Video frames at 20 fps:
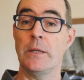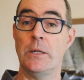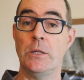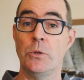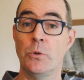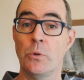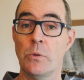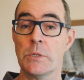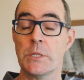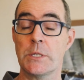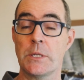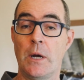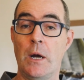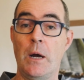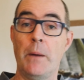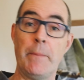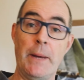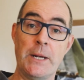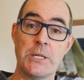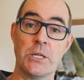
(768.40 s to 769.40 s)
that
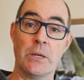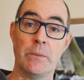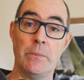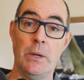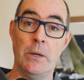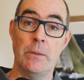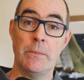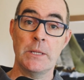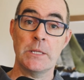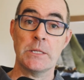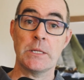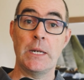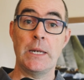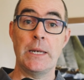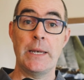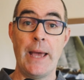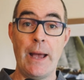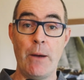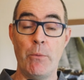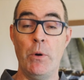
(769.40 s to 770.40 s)
NorthStar, magic moments,
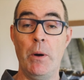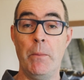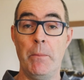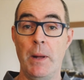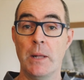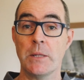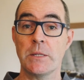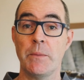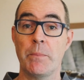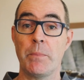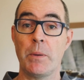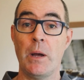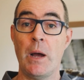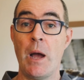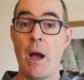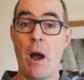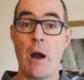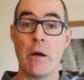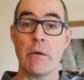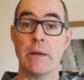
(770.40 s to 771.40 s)
and network multiplier
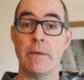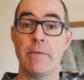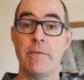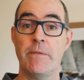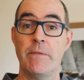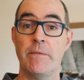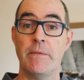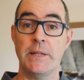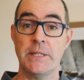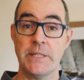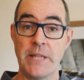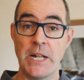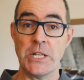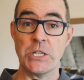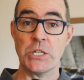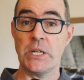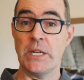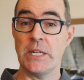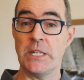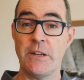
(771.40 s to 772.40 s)
are
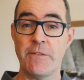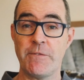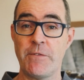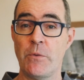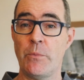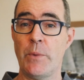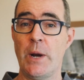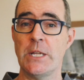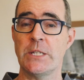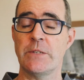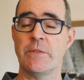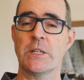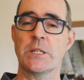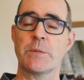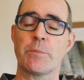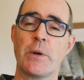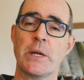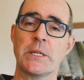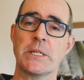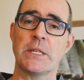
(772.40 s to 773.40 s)
essentially different ways of
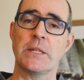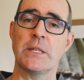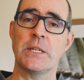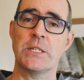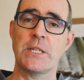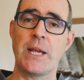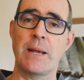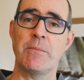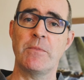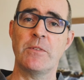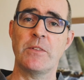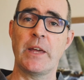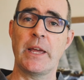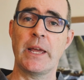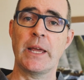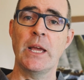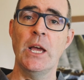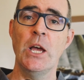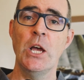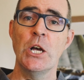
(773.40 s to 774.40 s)
expressing the same
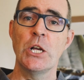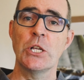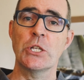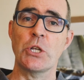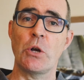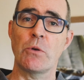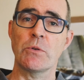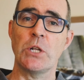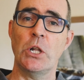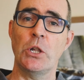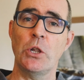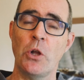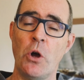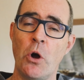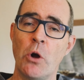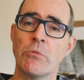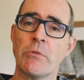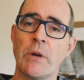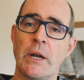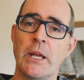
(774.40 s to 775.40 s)
thing solves a
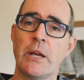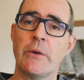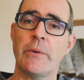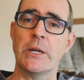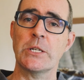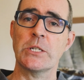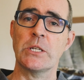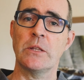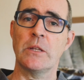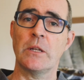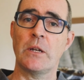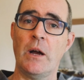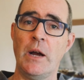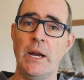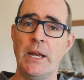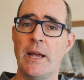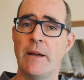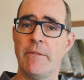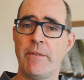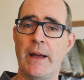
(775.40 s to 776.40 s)
long-running question that I
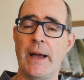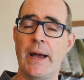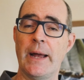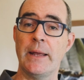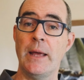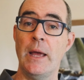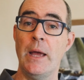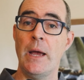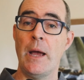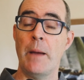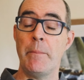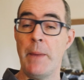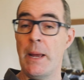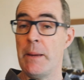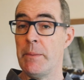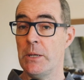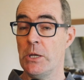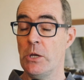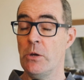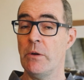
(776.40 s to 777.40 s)
have had, and
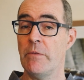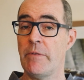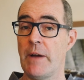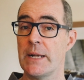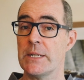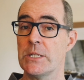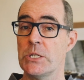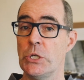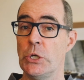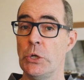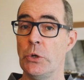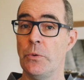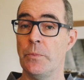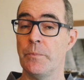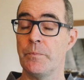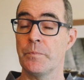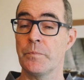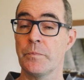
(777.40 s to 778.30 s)
maybe you have had too,